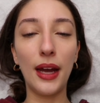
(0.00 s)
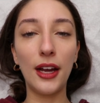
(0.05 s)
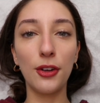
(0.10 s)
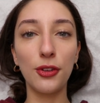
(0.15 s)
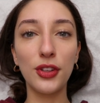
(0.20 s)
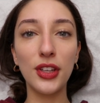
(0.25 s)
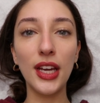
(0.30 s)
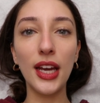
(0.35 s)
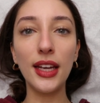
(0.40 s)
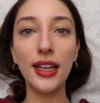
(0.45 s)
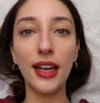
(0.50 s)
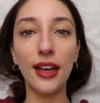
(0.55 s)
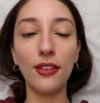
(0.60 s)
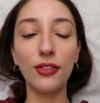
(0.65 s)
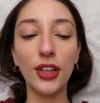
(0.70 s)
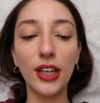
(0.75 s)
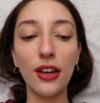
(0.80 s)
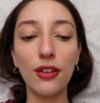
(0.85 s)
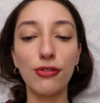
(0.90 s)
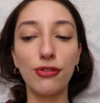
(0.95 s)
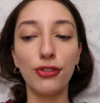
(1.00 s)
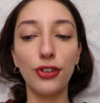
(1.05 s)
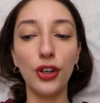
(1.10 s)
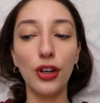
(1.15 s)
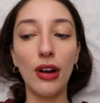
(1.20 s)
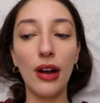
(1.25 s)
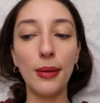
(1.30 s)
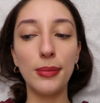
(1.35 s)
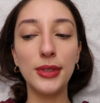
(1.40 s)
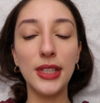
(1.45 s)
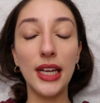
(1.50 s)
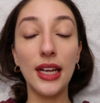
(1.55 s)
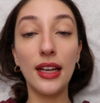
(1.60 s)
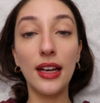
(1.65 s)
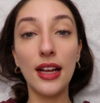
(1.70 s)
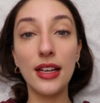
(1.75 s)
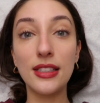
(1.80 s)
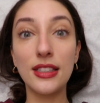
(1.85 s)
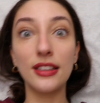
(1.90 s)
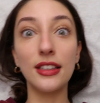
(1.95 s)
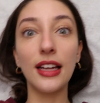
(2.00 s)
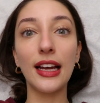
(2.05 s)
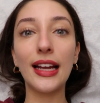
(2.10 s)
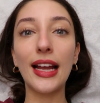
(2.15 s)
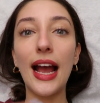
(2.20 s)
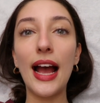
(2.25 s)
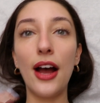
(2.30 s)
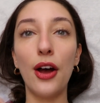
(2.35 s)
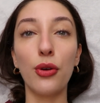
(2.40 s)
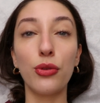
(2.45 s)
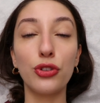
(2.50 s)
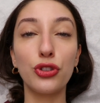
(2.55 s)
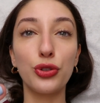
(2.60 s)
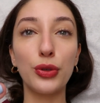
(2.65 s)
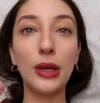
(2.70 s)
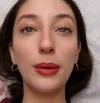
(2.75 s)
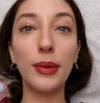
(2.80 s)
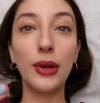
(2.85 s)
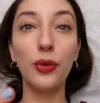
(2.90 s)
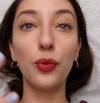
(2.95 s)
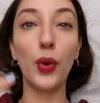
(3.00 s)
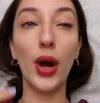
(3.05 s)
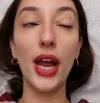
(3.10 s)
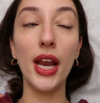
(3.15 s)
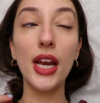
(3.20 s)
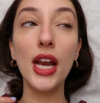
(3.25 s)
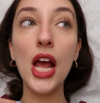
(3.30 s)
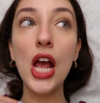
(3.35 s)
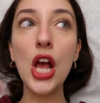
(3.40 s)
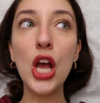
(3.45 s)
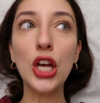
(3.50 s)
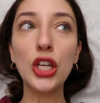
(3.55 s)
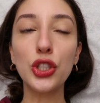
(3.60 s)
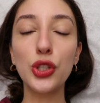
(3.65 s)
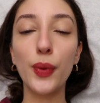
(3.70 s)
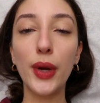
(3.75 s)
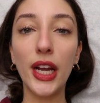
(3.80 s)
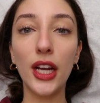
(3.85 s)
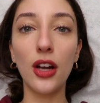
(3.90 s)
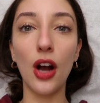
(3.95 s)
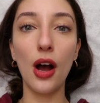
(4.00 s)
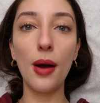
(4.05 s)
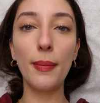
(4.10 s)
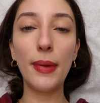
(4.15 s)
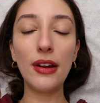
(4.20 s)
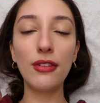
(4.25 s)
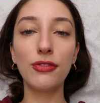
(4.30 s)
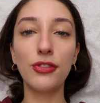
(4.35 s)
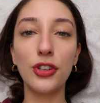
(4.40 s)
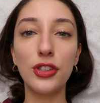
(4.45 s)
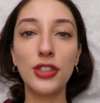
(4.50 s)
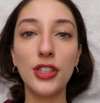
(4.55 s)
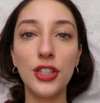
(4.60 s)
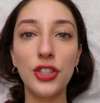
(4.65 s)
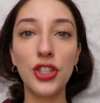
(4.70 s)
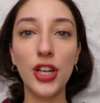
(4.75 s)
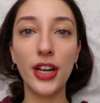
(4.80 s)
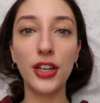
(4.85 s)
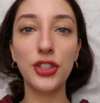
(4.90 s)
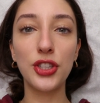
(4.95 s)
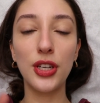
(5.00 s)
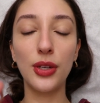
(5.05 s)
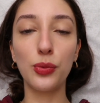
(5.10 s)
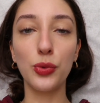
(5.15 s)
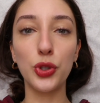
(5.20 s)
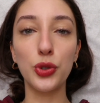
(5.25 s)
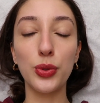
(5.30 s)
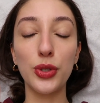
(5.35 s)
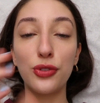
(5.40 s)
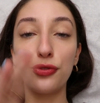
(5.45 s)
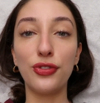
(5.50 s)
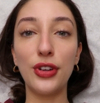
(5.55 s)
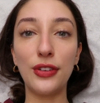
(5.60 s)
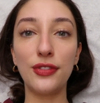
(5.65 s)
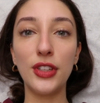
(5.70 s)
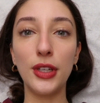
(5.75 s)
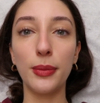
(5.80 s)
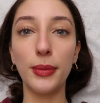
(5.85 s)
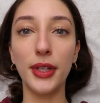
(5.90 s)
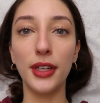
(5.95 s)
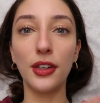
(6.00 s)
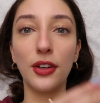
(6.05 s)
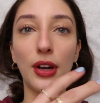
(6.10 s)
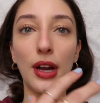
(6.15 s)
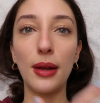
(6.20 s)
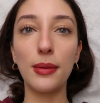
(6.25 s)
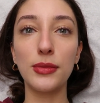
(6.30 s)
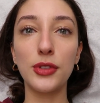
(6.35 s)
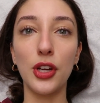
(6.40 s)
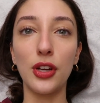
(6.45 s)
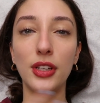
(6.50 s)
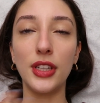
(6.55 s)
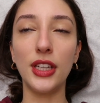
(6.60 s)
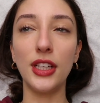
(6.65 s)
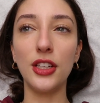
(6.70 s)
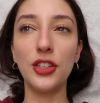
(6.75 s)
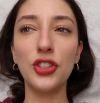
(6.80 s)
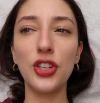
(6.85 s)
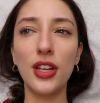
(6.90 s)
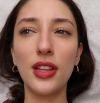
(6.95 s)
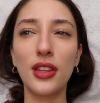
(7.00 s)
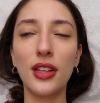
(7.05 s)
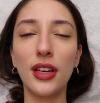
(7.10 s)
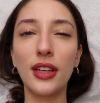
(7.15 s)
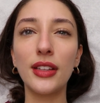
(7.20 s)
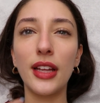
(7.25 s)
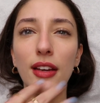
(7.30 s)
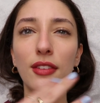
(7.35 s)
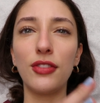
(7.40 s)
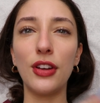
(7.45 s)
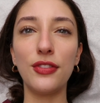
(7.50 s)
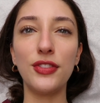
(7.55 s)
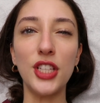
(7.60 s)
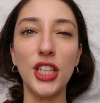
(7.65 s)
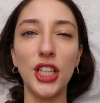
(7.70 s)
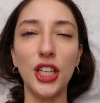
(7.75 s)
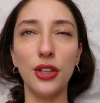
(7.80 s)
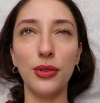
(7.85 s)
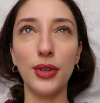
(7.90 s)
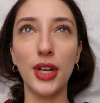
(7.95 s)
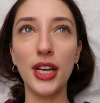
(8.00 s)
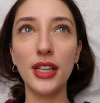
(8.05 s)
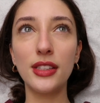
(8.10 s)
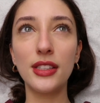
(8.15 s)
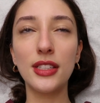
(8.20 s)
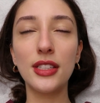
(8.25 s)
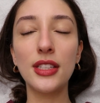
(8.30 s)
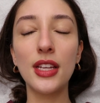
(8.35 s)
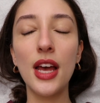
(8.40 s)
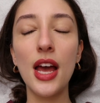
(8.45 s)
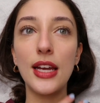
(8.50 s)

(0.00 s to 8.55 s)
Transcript: I don't think I gave like a full update as to like how the treatment went. So I got my first injection, which was 50 milligrams on each, I think, like 50 units.